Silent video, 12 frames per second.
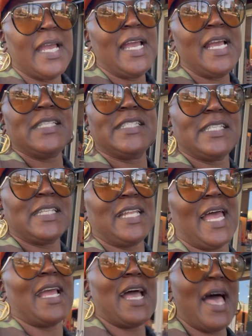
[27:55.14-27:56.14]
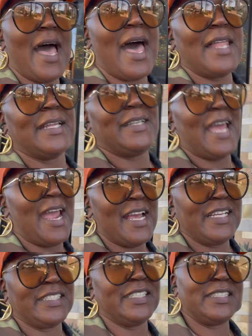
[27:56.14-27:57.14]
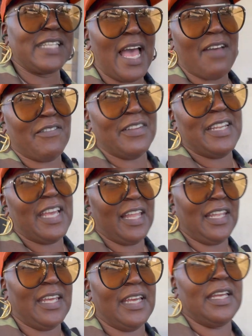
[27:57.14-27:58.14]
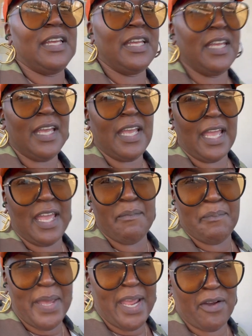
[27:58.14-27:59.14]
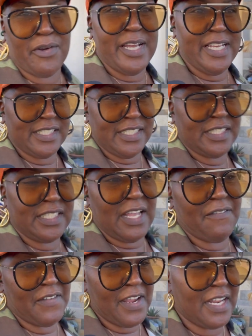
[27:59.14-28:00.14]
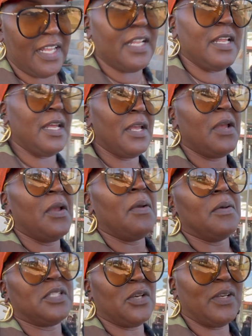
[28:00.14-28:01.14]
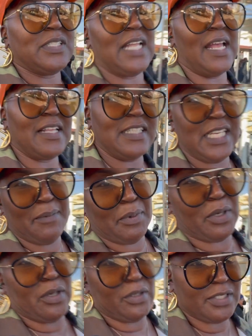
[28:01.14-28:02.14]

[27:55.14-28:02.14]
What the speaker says: It's like holiday-ish. It's got vanilla and berries and stuff in it. So it's not the typical